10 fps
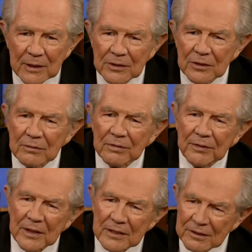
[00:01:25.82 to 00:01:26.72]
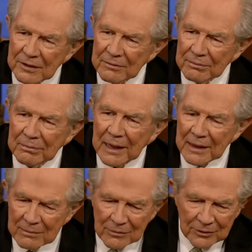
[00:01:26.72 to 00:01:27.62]
is you face the
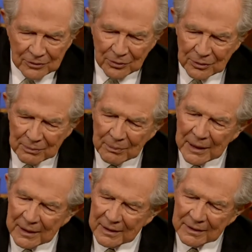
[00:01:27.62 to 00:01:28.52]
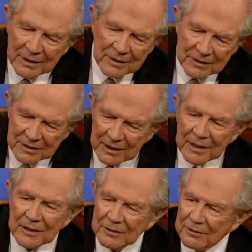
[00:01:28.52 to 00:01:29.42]
animal toward Mecca, then you slit
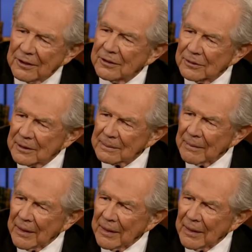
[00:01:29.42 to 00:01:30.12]
his throat. Mm.